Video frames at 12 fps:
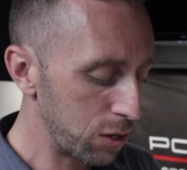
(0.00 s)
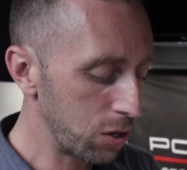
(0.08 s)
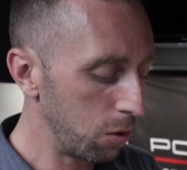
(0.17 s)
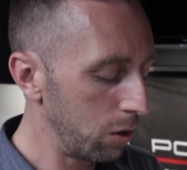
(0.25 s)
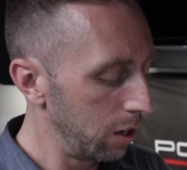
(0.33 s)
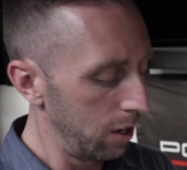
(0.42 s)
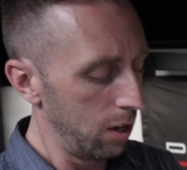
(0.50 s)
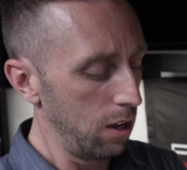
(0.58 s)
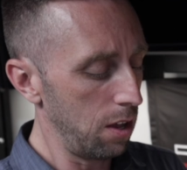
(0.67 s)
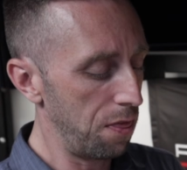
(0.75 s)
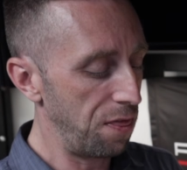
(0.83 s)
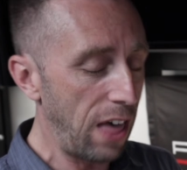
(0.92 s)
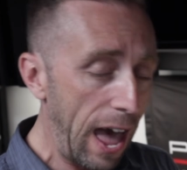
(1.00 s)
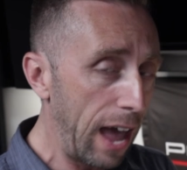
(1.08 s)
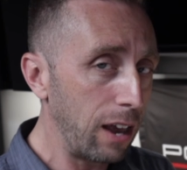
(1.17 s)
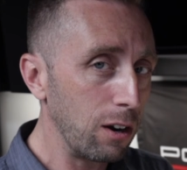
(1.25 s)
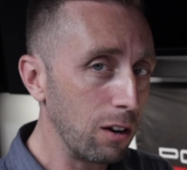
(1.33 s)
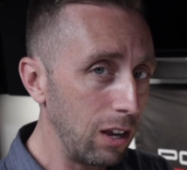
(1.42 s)
So
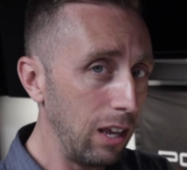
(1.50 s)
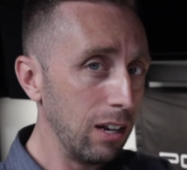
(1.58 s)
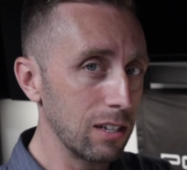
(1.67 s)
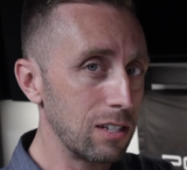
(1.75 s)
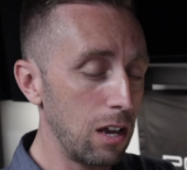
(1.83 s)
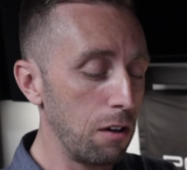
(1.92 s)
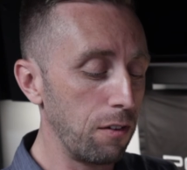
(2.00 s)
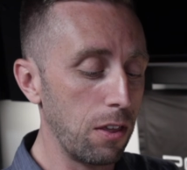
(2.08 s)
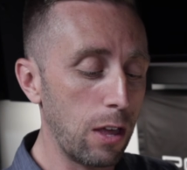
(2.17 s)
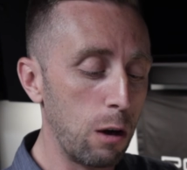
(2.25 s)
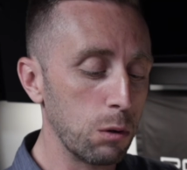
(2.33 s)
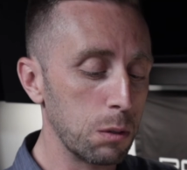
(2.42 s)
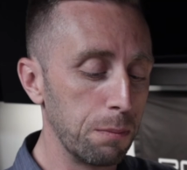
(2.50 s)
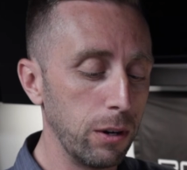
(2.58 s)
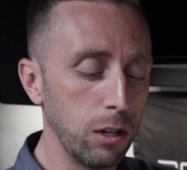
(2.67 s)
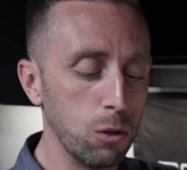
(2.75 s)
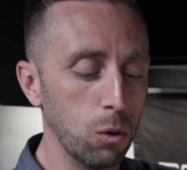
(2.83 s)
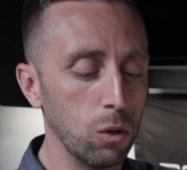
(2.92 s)
that in itself I thought was
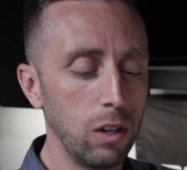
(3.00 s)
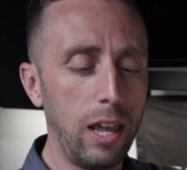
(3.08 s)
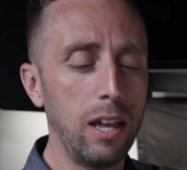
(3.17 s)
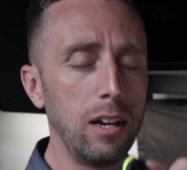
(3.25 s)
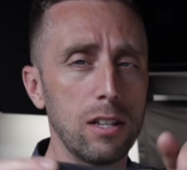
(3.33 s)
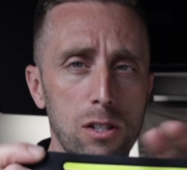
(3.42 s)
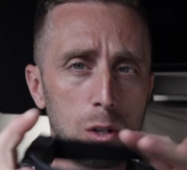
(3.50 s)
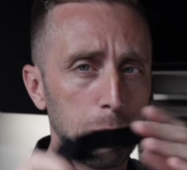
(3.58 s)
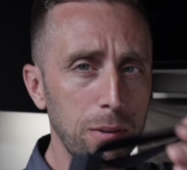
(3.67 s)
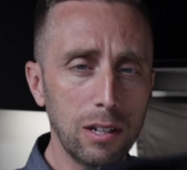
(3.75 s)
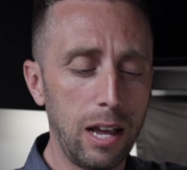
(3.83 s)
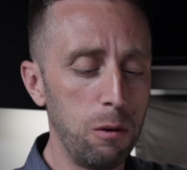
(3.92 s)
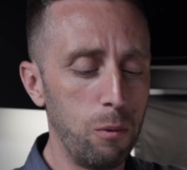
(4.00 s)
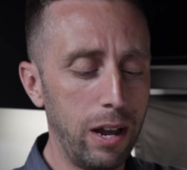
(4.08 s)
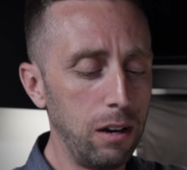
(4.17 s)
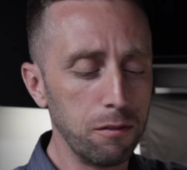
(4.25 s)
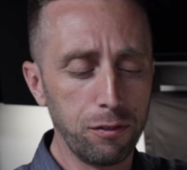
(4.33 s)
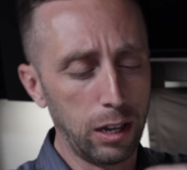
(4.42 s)
pretty cool, and it's super
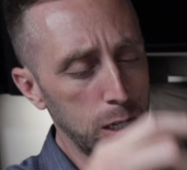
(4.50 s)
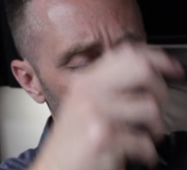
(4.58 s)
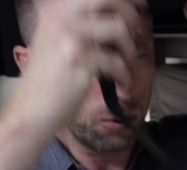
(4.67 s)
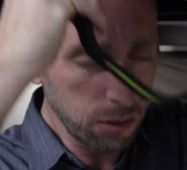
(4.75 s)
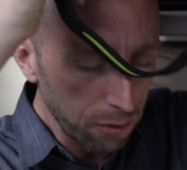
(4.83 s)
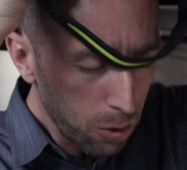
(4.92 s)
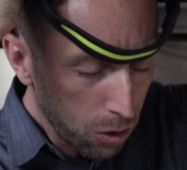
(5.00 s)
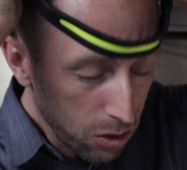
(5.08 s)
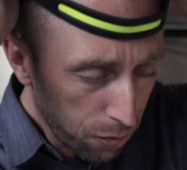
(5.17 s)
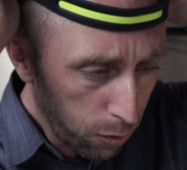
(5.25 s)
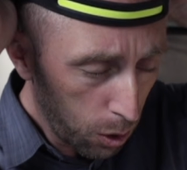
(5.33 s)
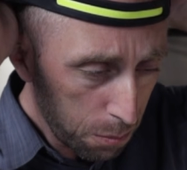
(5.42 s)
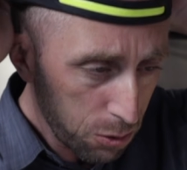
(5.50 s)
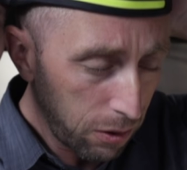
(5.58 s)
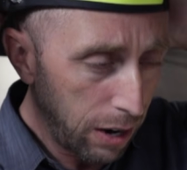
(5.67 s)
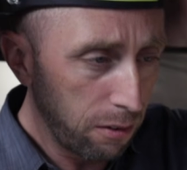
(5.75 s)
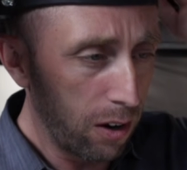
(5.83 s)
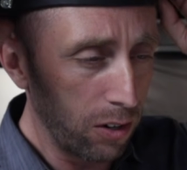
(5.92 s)
lightweight and flexible, and of course forms
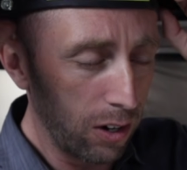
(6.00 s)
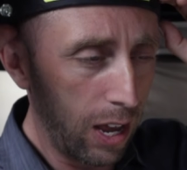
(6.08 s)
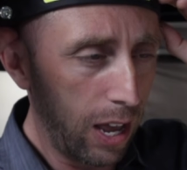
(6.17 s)
right around your